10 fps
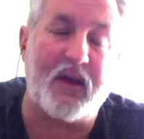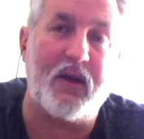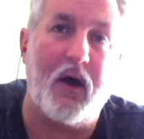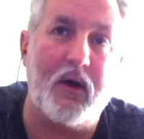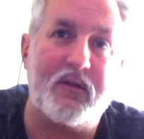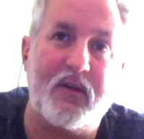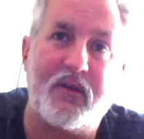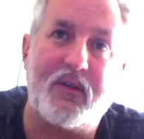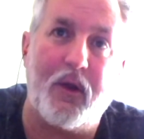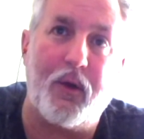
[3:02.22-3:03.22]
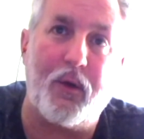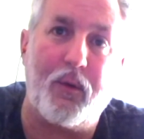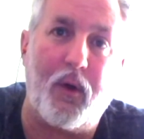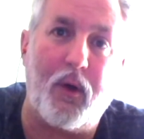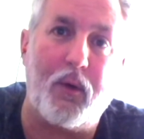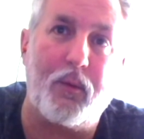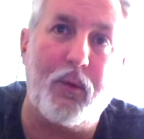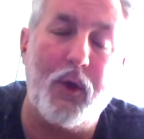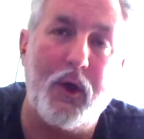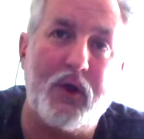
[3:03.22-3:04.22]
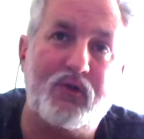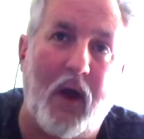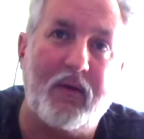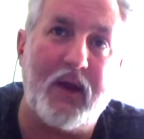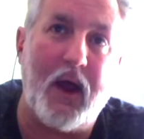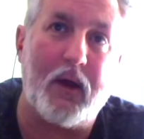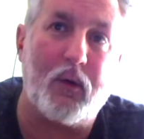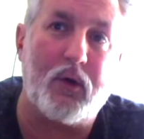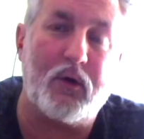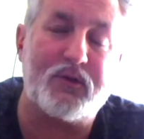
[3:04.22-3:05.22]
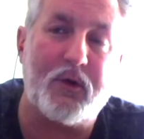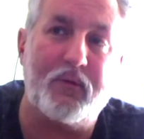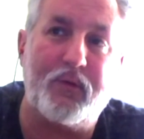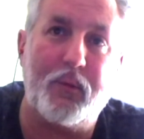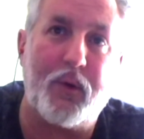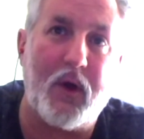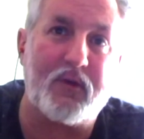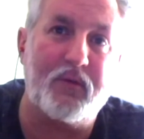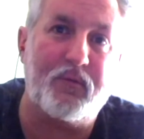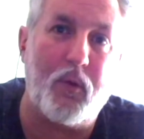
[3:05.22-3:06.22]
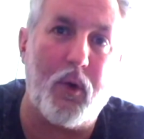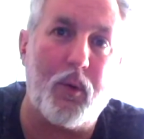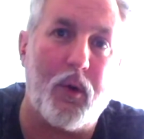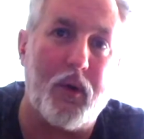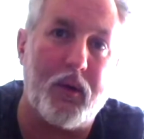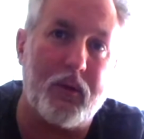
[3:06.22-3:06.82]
different types of technologies that are driving agriculture and food production forward.